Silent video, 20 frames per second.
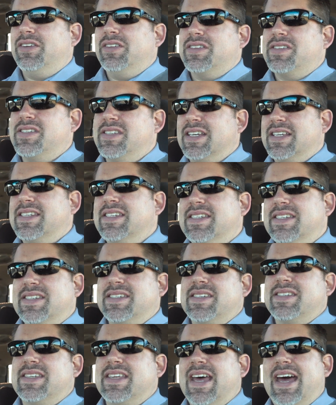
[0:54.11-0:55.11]
or the
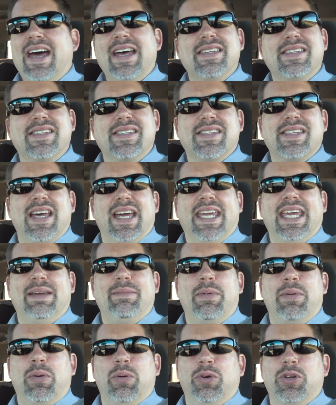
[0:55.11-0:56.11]
6S. I
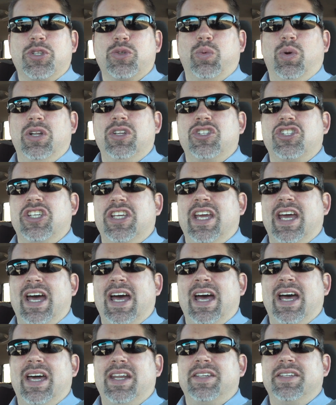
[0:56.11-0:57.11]
can't remember which one she
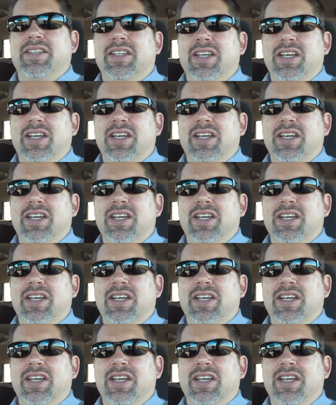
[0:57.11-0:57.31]
had.